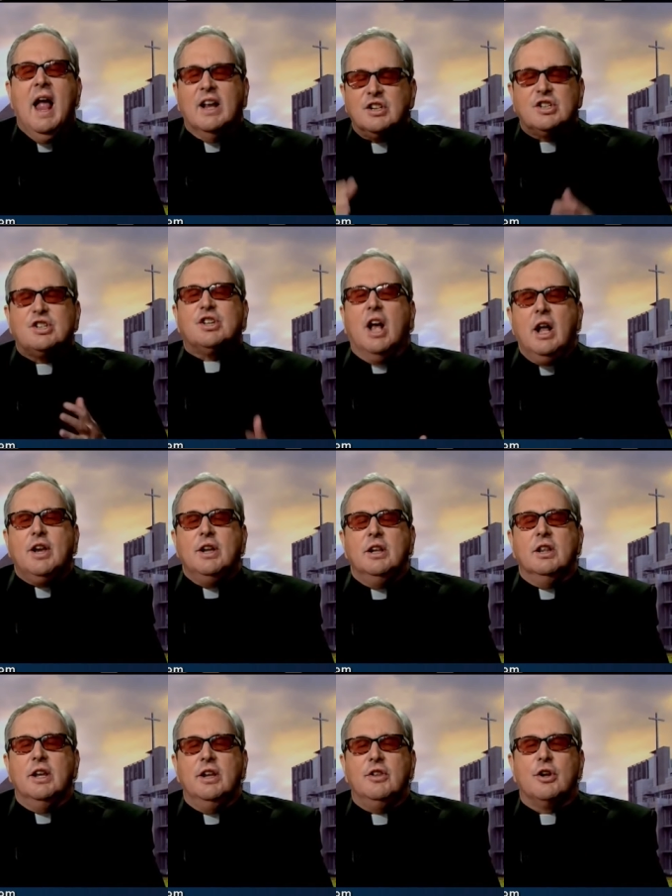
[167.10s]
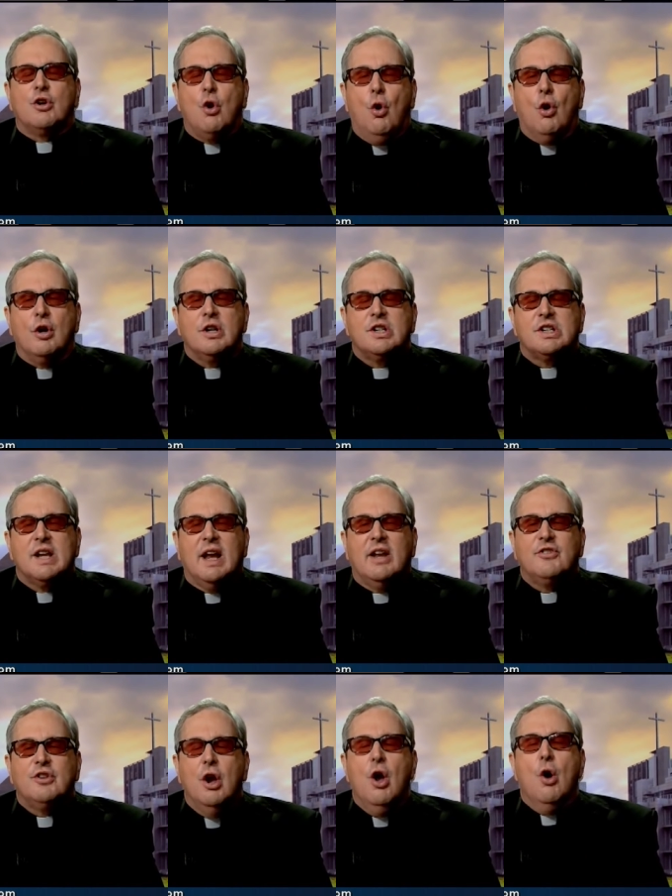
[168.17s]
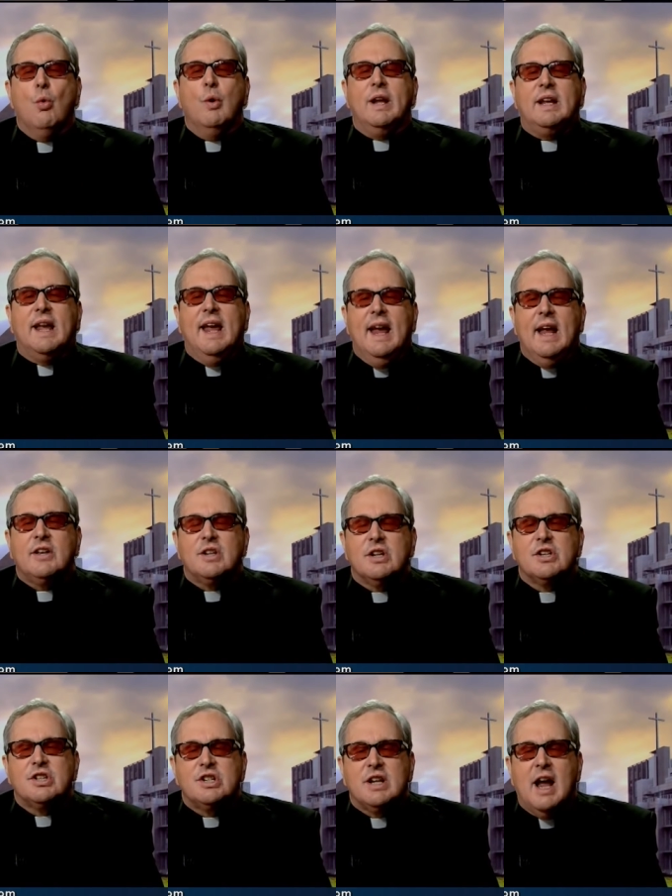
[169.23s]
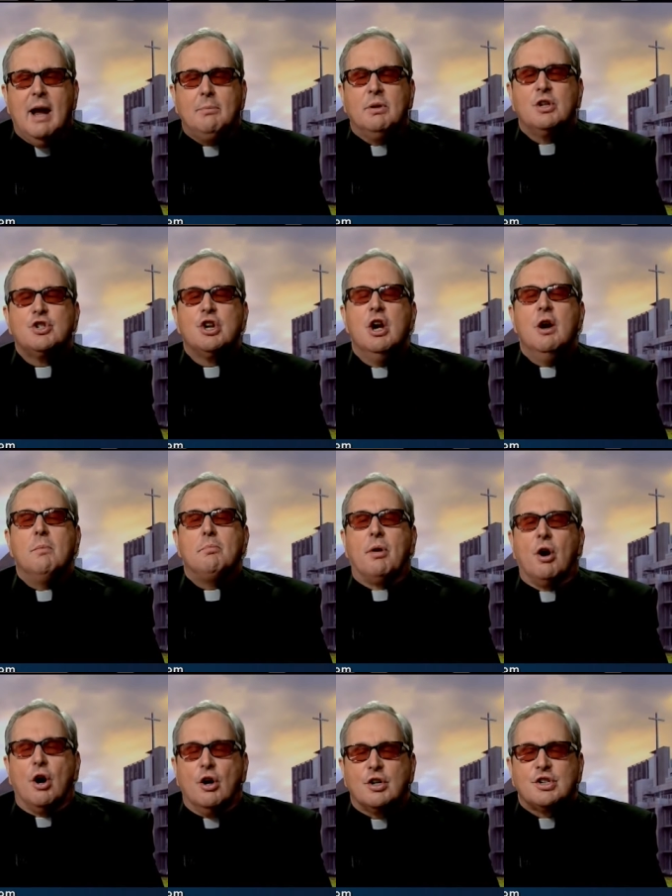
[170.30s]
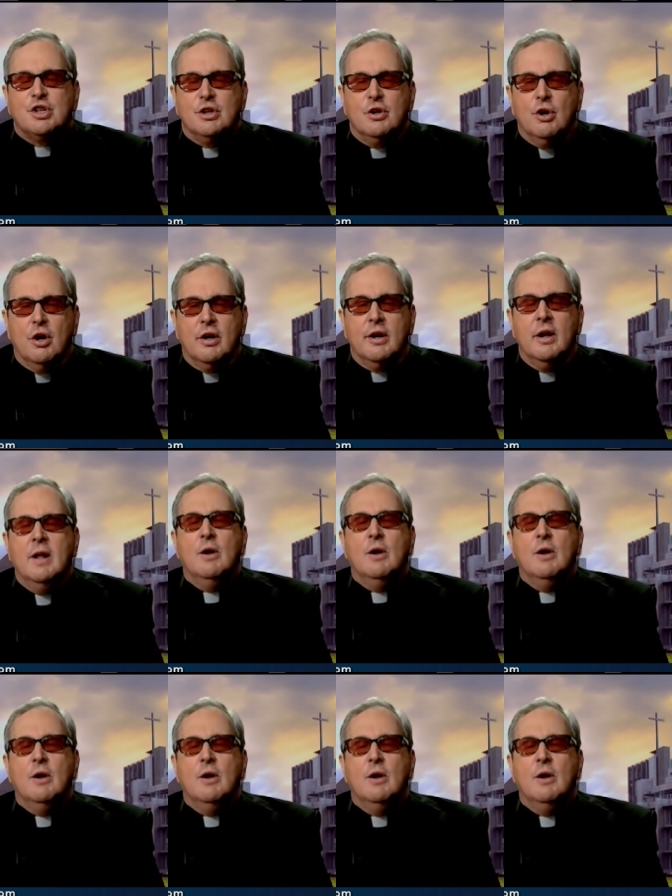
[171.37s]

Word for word: Suddenly, the court says we can't establish personhood,